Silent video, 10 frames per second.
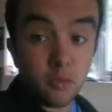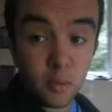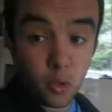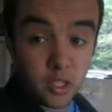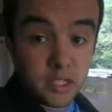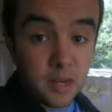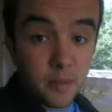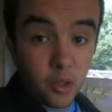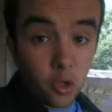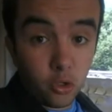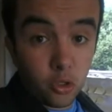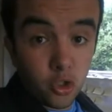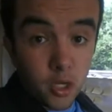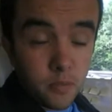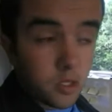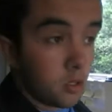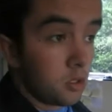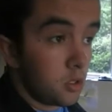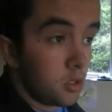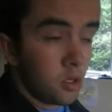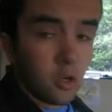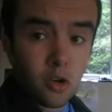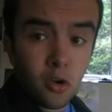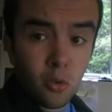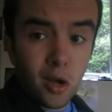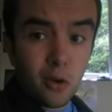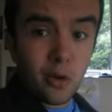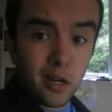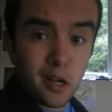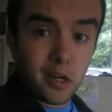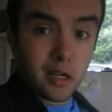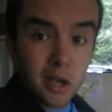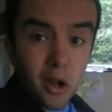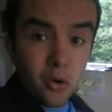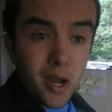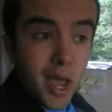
Remember what I said about the oil drums? Well, we're gonna go